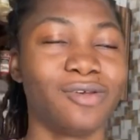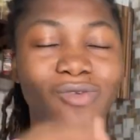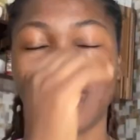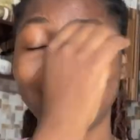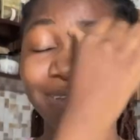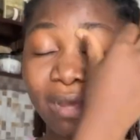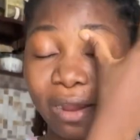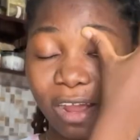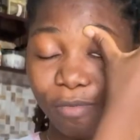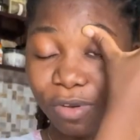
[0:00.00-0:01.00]
So that's the
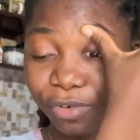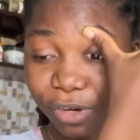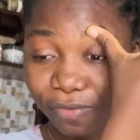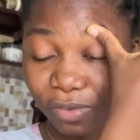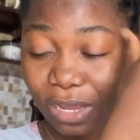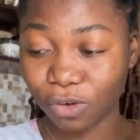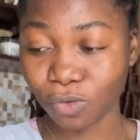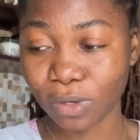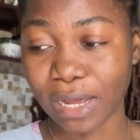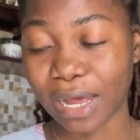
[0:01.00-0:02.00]
garri I've been craving. So I
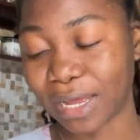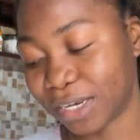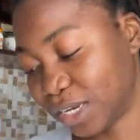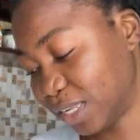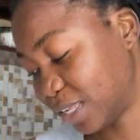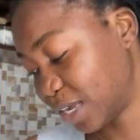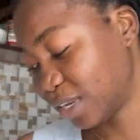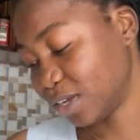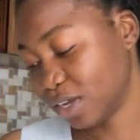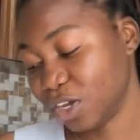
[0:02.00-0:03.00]
told her and she
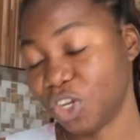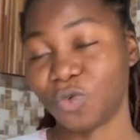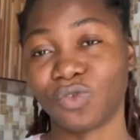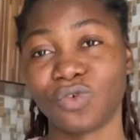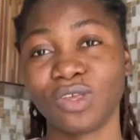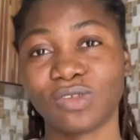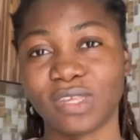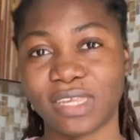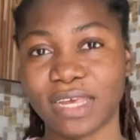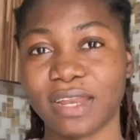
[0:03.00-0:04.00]
said she was going to
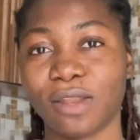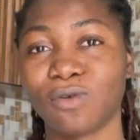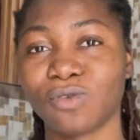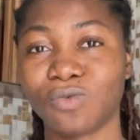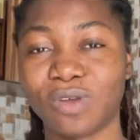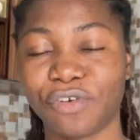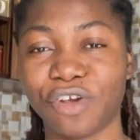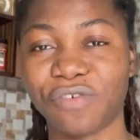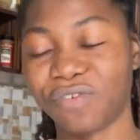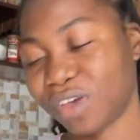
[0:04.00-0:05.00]
send and also with
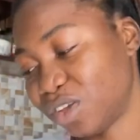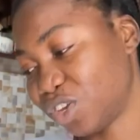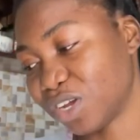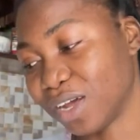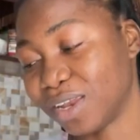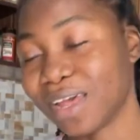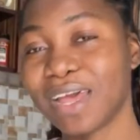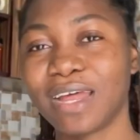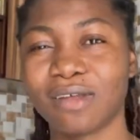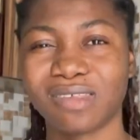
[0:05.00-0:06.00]
crayfish and
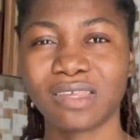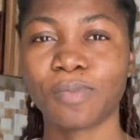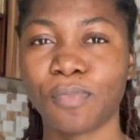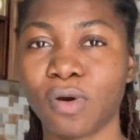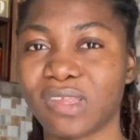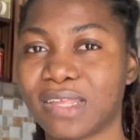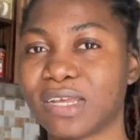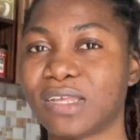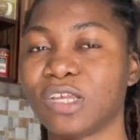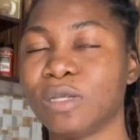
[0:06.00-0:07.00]
there's this pot that I
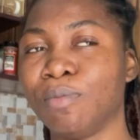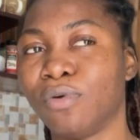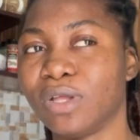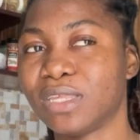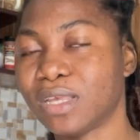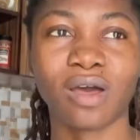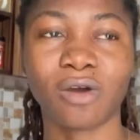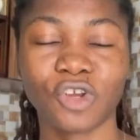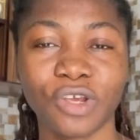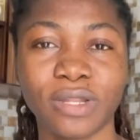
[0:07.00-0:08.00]
said she bought.
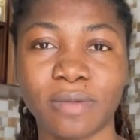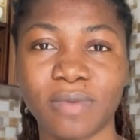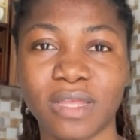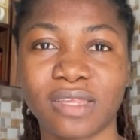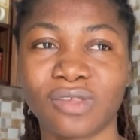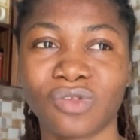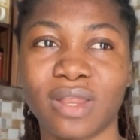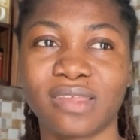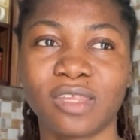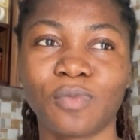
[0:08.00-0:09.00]
I'll show you in a bit. So
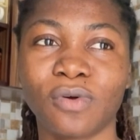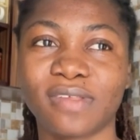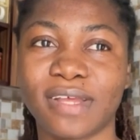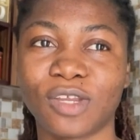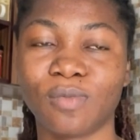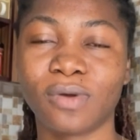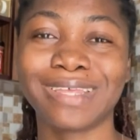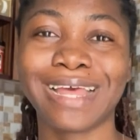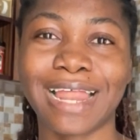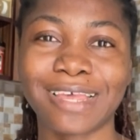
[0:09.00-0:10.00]
there's this pot that she
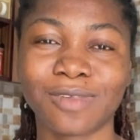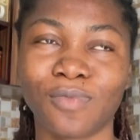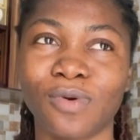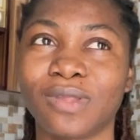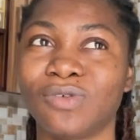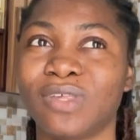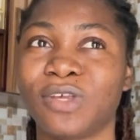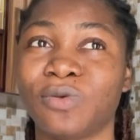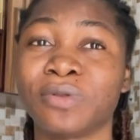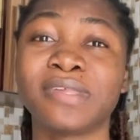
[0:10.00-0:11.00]
bought, glass pot. So she
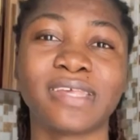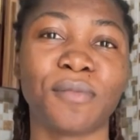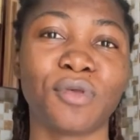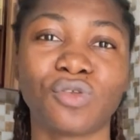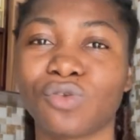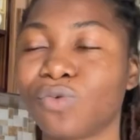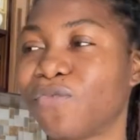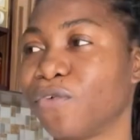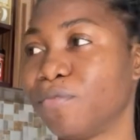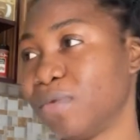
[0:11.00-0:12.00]
said she was going to send me two
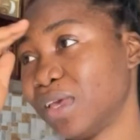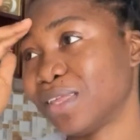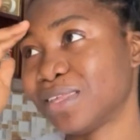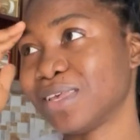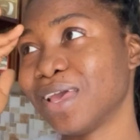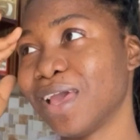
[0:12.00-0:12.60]
from it.